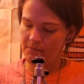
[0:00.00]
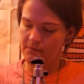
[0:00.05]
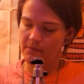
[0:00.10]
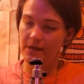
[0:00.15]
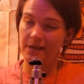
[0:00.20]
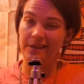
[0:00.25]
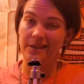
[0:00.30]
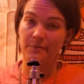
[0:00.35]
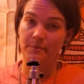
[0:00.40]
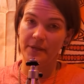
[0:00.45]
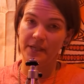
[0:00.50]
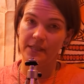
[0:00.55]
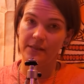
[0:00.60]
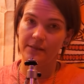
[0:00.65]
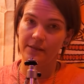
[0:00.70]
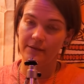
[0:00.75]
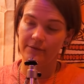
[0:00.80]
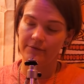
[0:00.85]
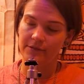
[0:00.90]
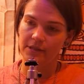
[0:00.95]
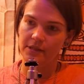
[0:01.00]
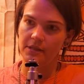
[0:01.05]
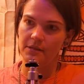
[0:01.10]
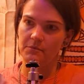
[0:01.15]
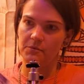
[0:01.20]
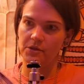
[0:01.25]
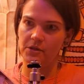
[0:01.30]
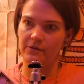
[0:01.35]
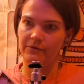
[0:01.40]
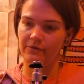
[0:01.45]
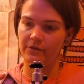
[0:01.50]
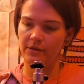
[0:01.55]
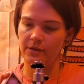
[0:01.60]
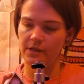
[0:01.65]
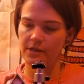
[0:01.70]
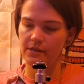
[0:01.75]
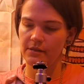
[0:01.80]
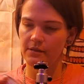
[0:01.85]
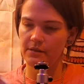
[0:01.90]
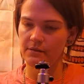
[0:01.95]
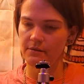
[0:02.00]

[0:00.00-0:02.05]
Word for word: but it means I have to keep shuffling.